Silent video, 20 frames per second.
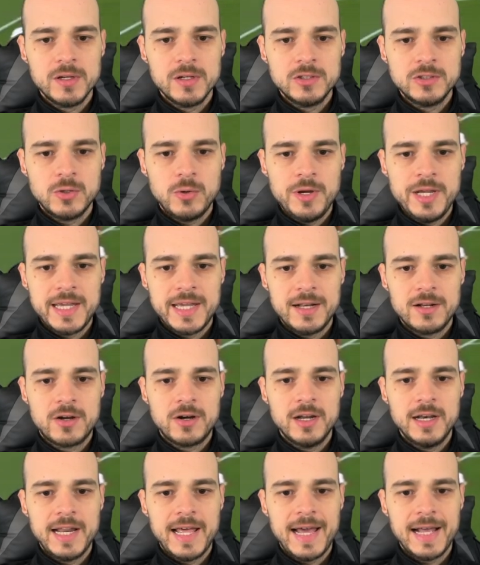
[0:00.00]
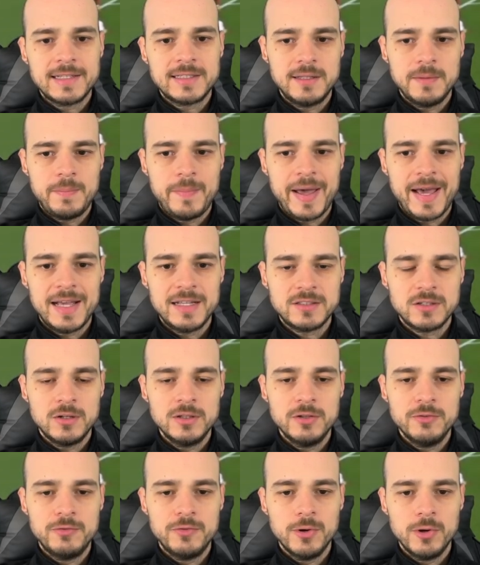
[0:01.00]
so he can connect the pass
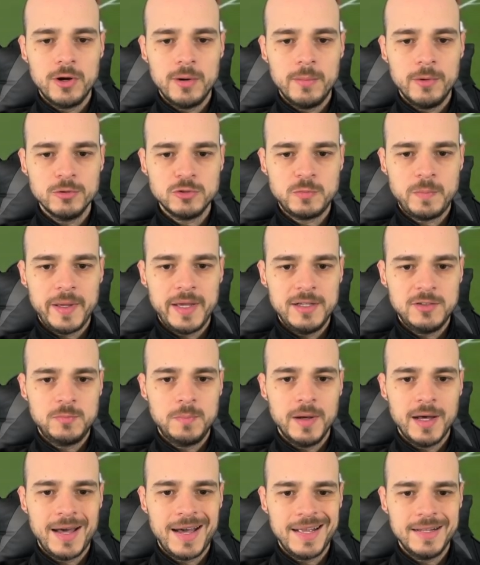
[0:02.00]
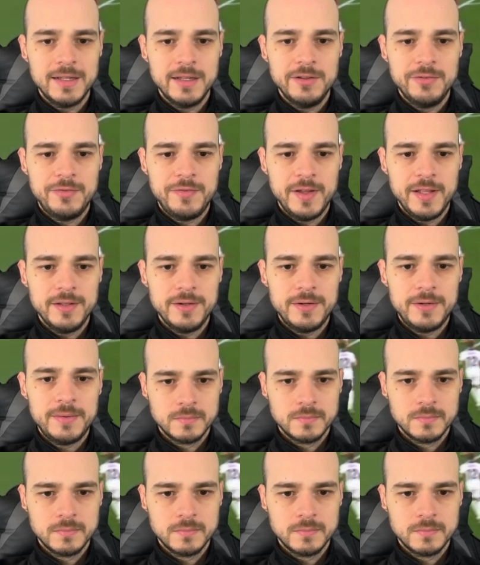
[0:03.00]
on the vulnerable space behind the defender.